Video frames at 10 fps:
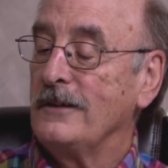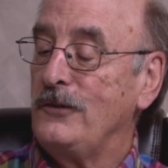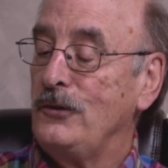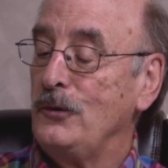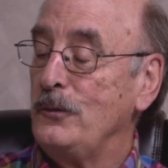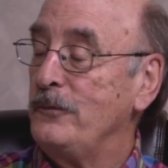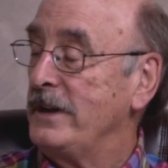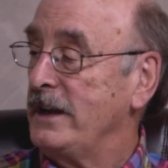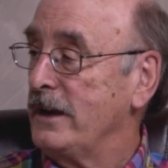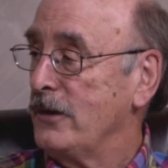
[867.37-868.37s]
2
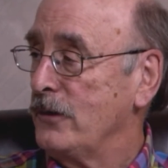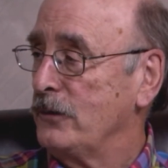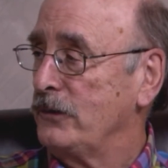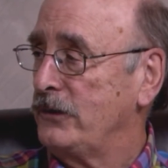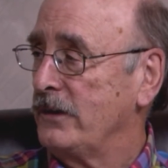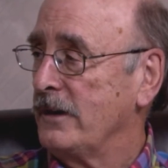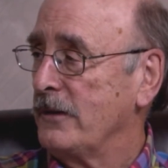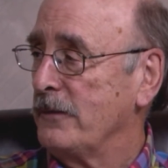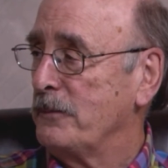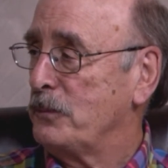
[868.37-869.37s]

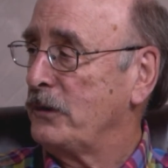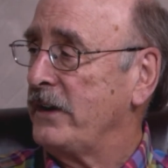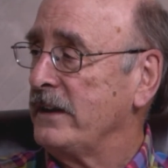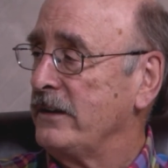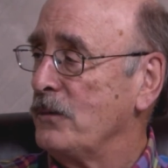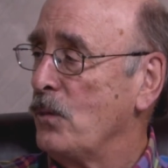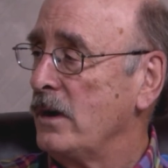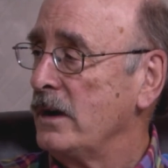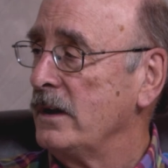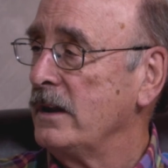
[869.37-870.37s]
videos presented.
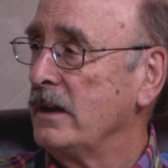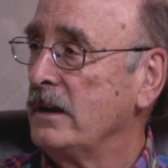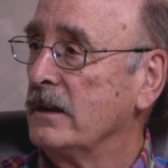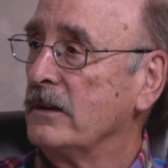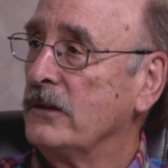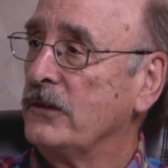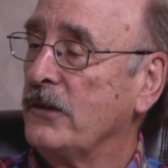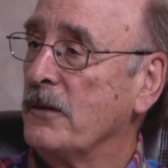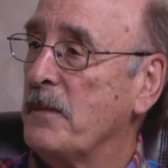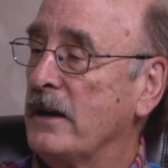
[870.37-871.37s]
One
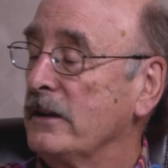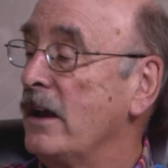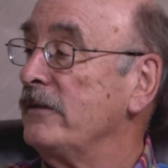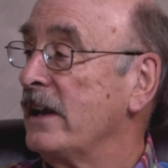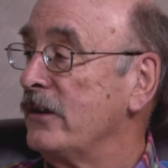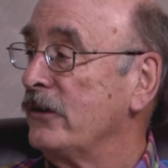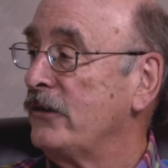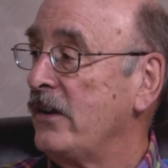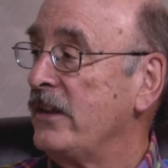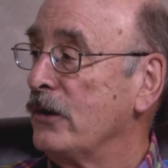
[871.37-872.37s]
is about love letters
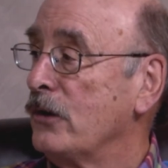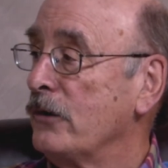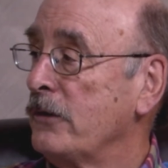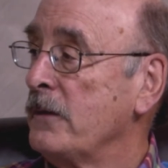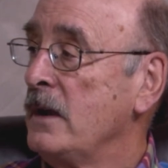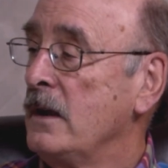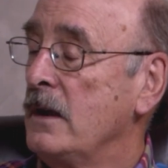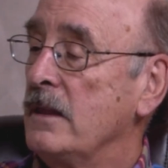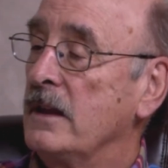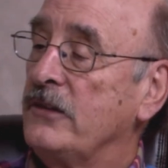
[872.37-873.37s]
to the earth.
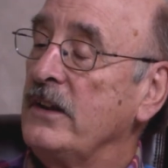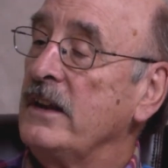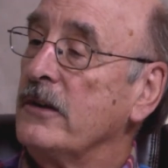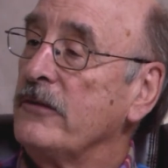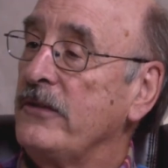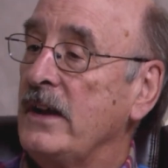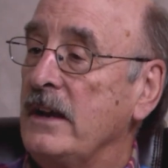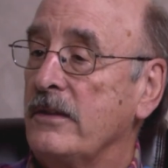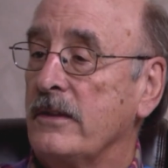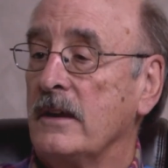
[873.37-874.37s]
That's an
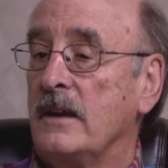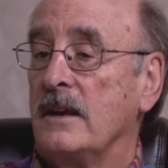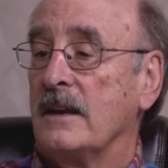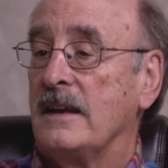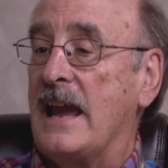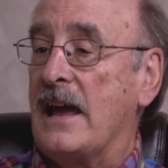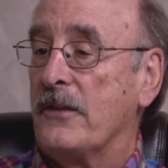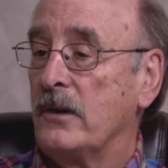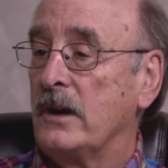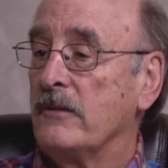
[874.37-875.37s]
interfaith
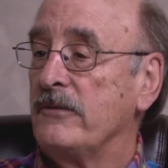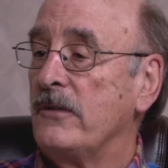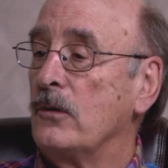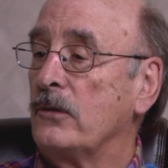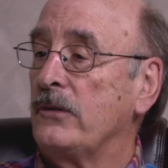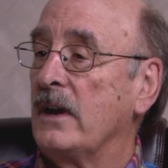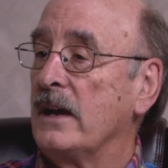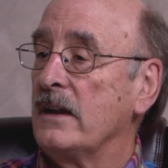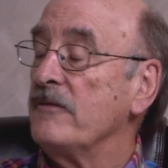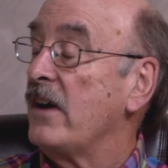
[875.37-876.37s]
gathering of folks
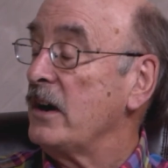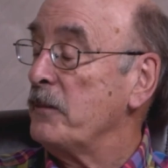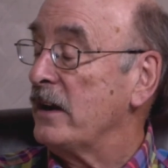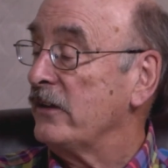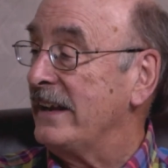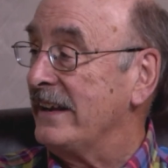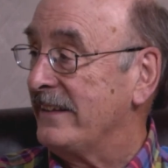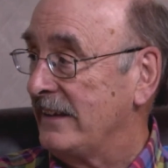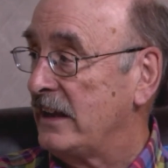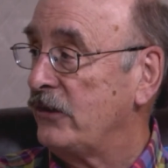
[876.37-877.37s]
at Environmental Day at
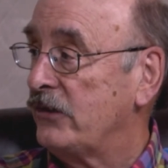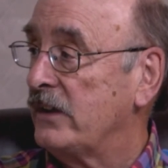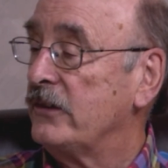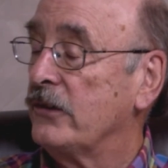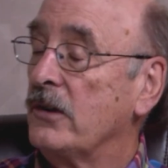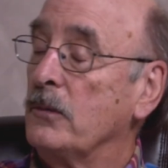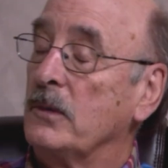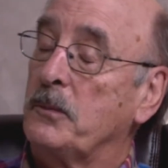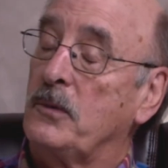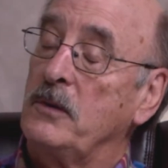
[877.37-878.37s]
the legislature that
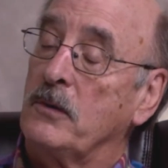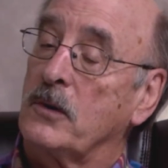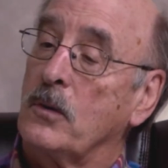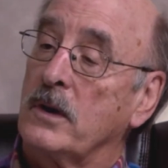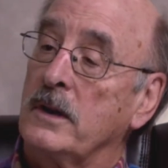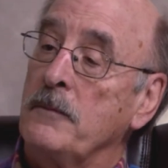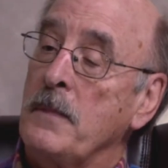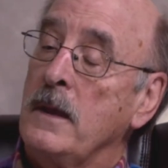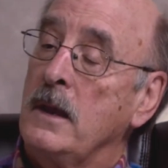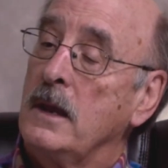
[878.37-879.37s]
was pre-recorded.
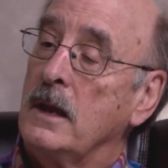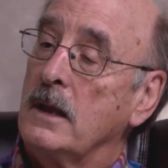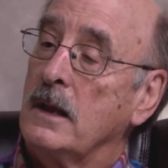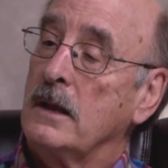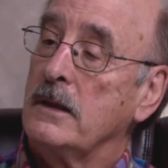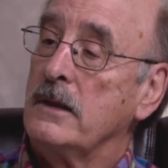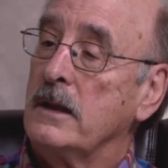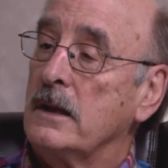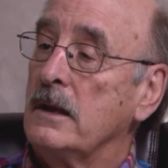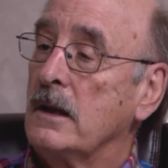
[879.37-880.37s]
And
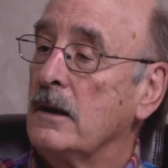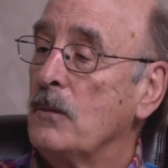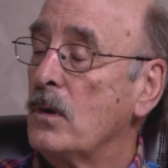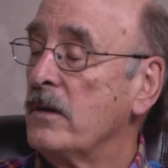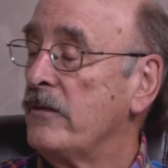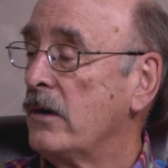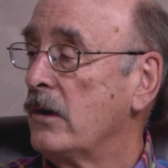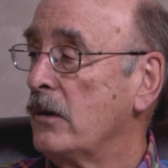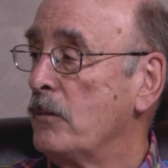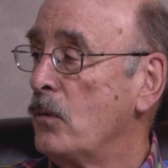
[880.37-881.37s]
then one of
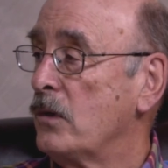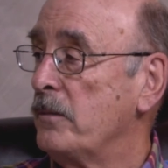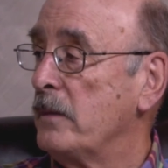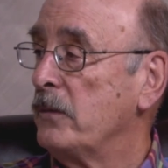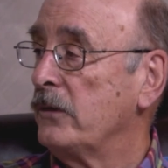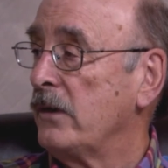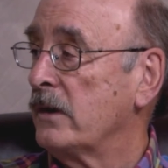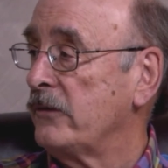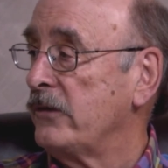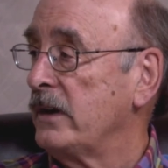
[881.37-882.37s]
our board members,
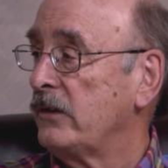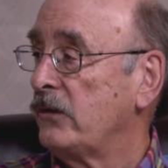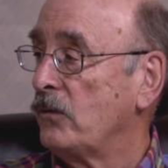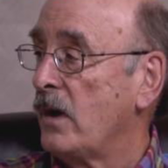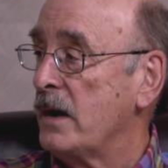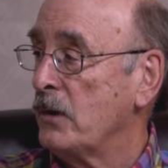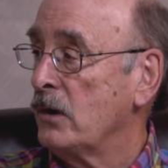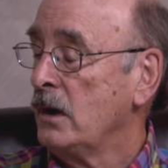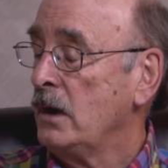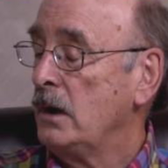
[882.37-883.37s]
Dr. Francis
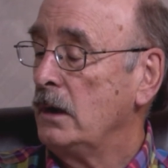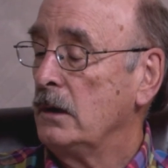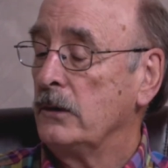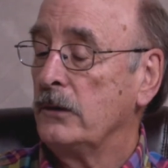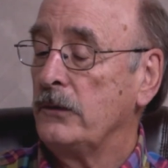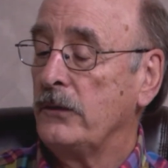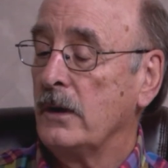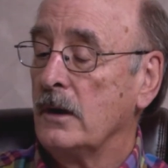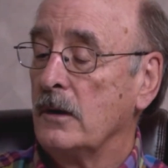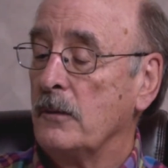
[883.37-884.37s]
Reimer, is
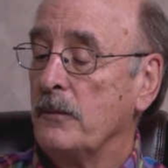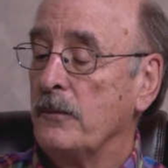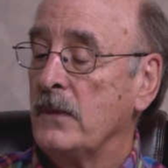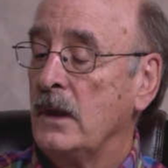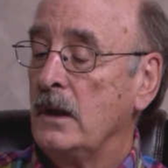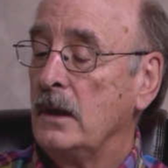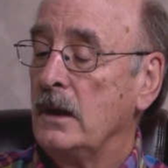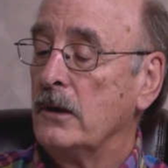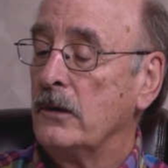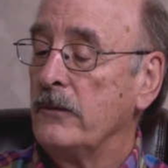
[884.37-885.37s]

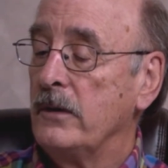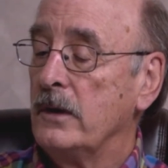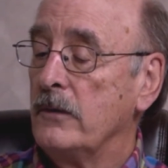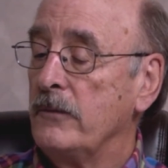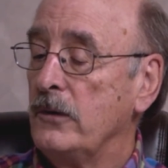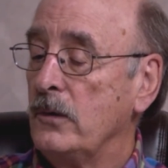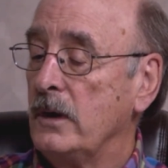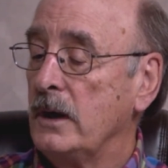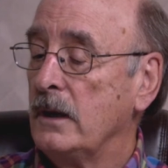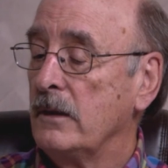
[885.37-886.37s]

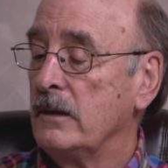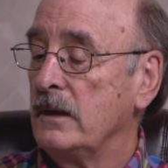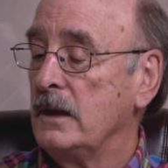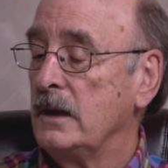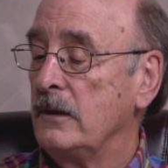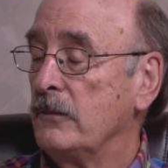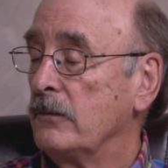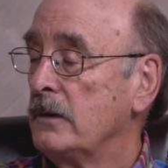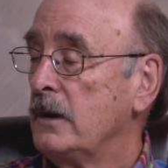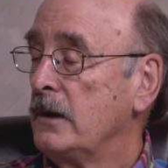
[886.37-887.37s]
interviewing the
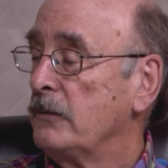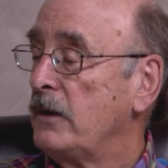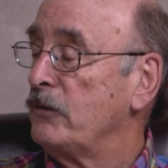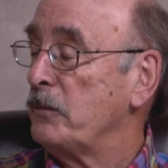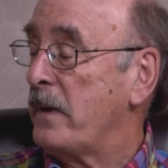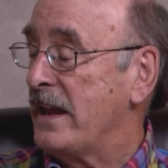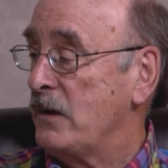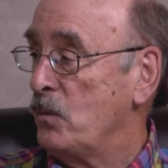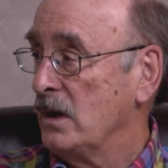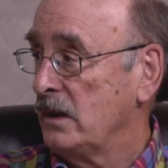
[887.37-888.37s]
Reverend
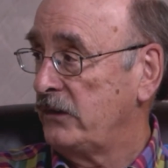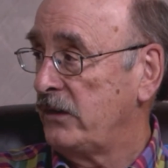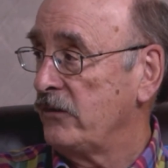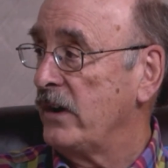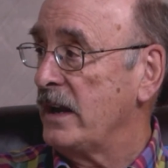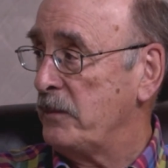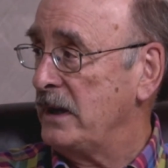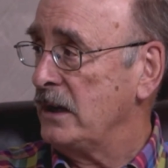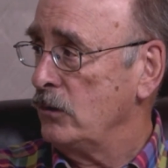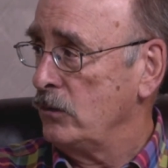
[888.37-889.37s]
Patty Willis of Granite
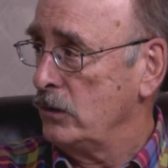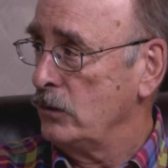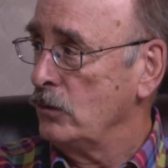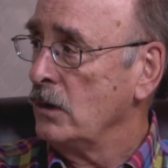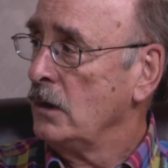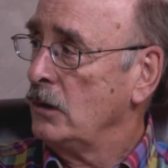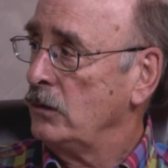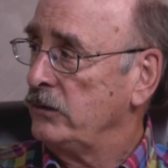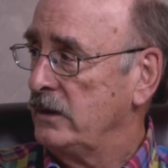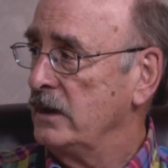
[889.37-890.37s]
Peak UU,
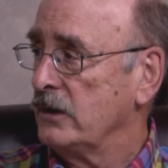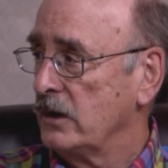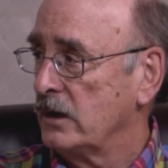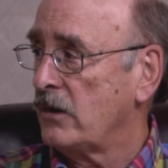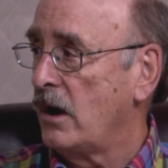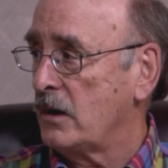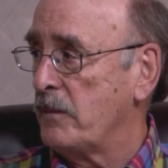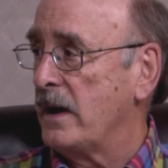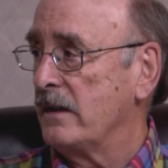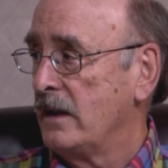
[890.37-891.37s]
who's then going to talk
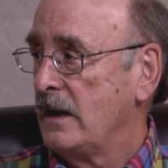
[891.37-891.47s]
about